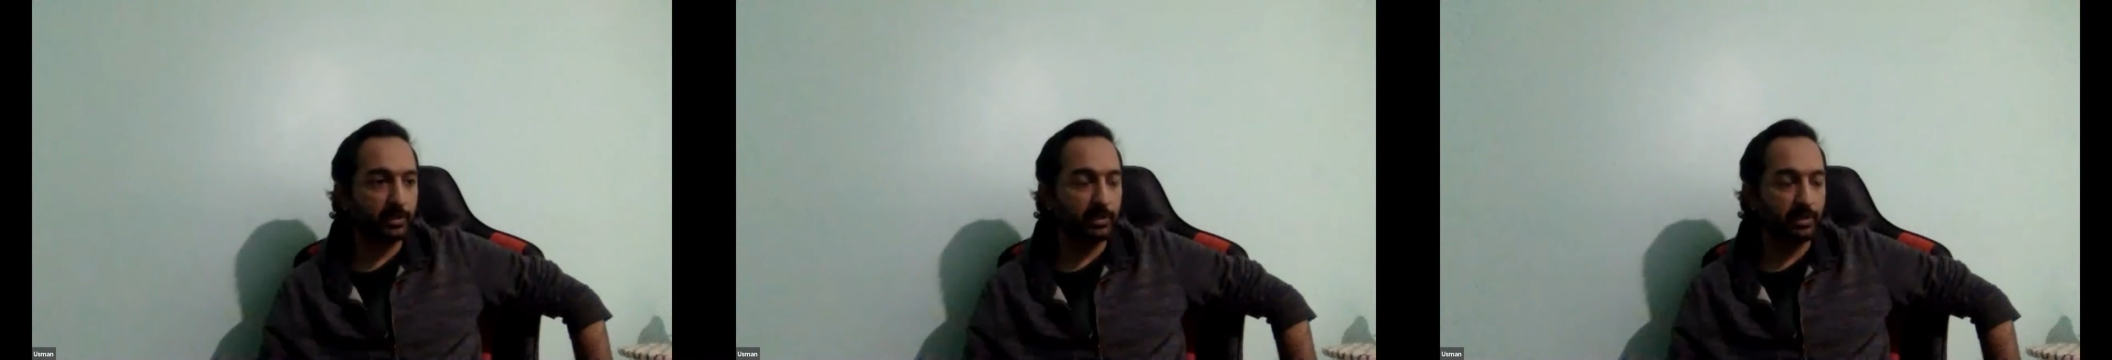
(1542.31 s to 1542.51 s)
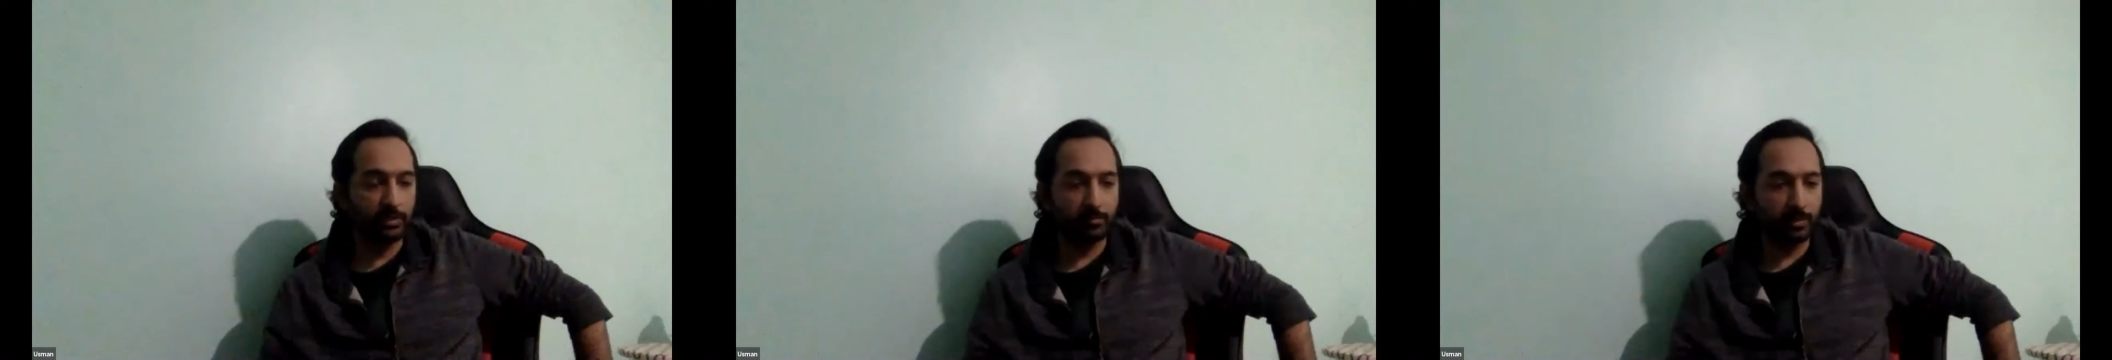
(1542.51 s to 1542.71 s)

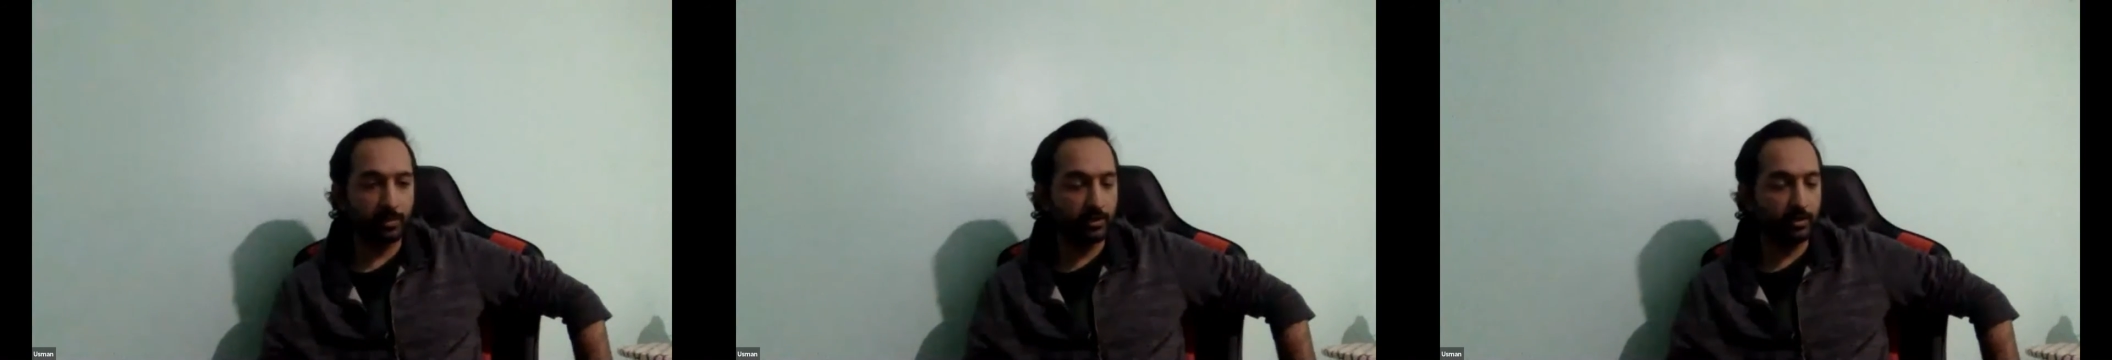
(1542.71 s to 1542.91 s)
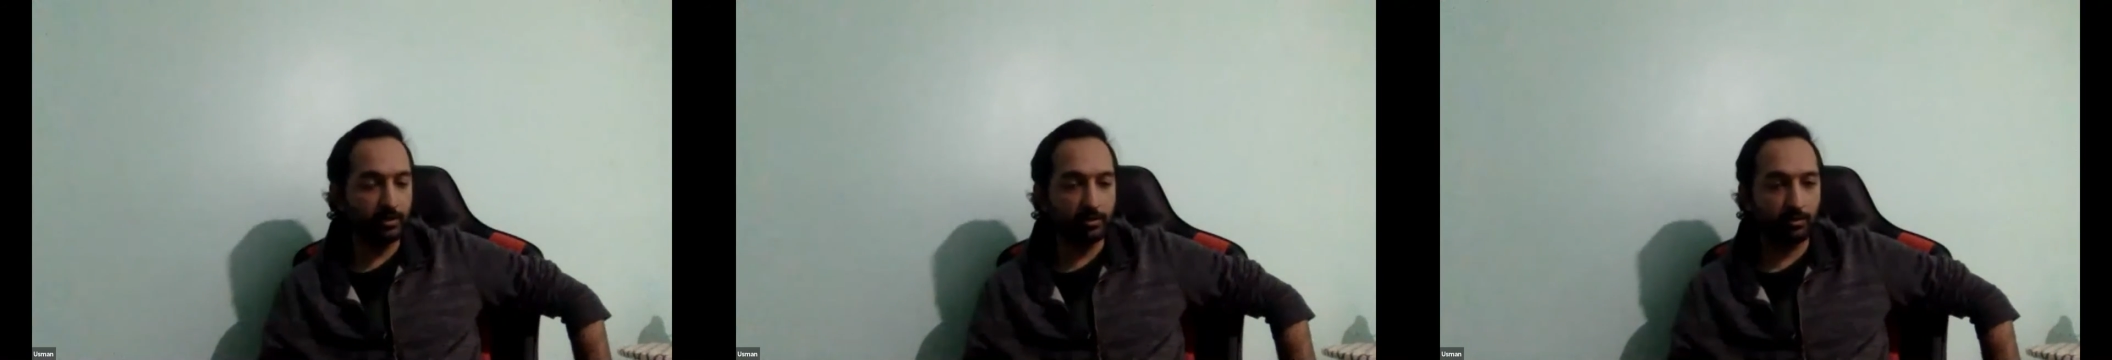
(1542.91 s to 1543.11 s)
like
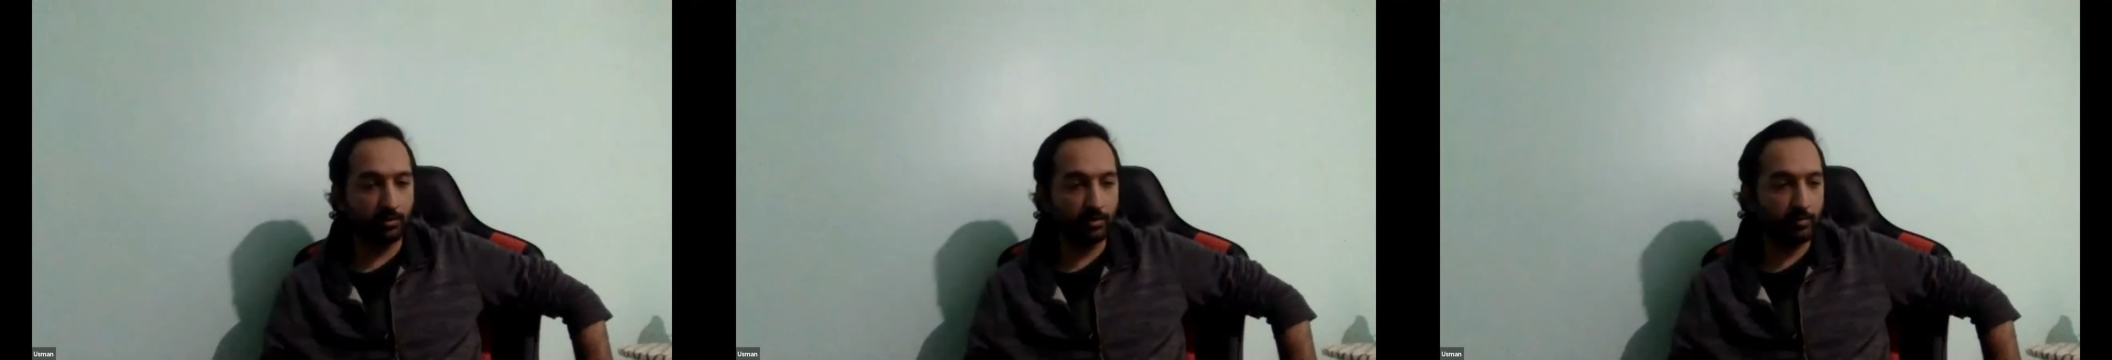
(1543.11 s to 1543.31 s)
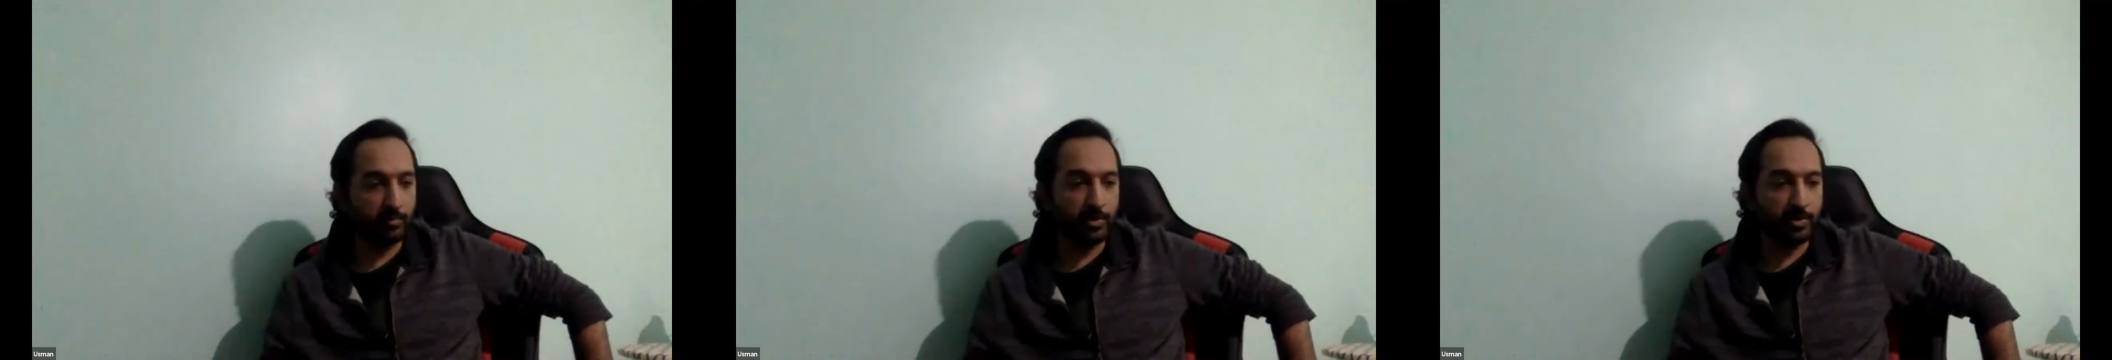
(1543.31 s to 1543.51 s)
my
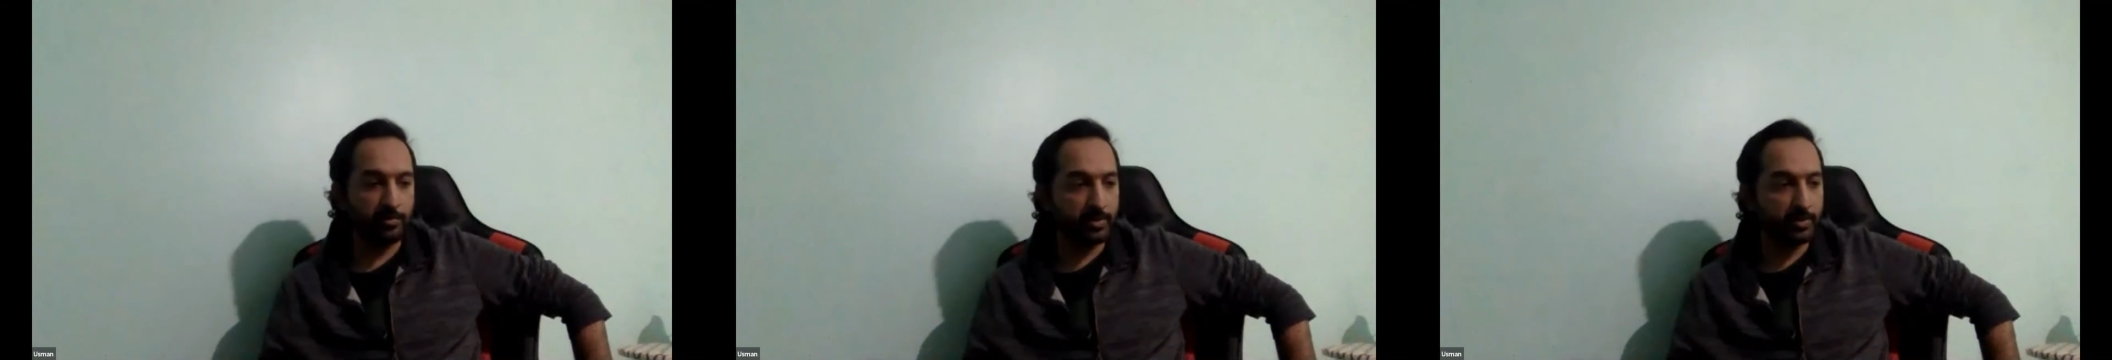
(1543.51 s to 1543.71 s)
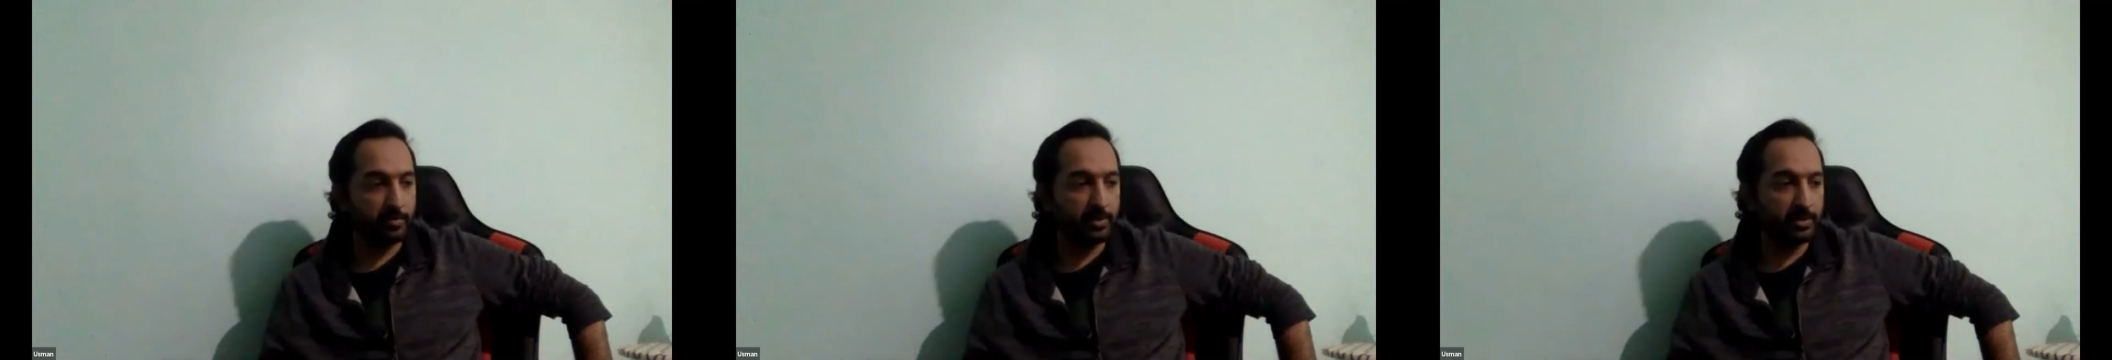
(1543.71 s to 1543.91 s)
whole department,